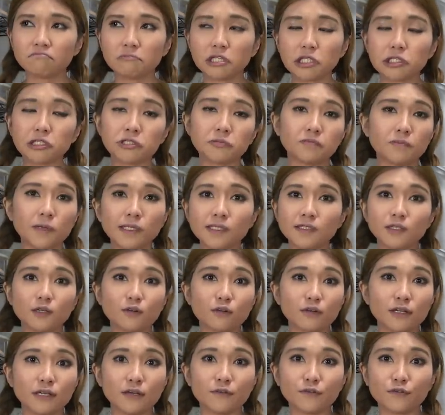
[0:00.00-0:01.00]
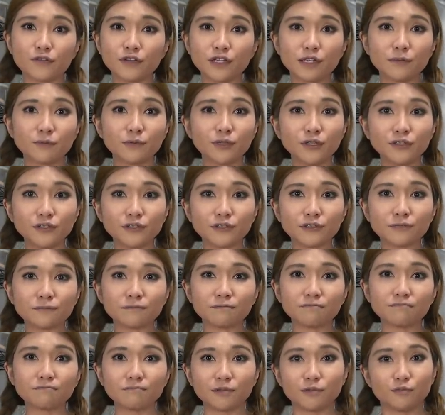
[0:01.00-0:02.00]
it's basically a 3D printer,
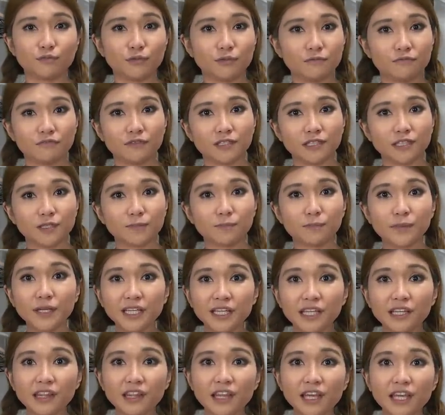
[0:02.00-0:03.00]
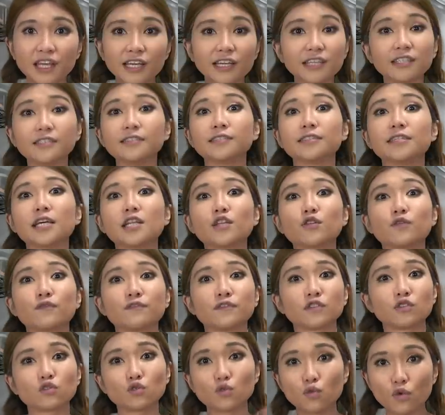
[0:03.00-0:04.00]
but with a spinny thing instead
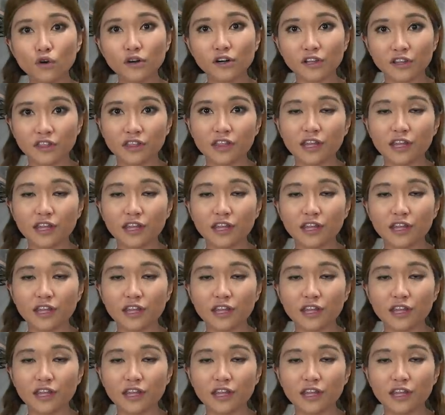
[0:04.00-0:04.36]
of a squirty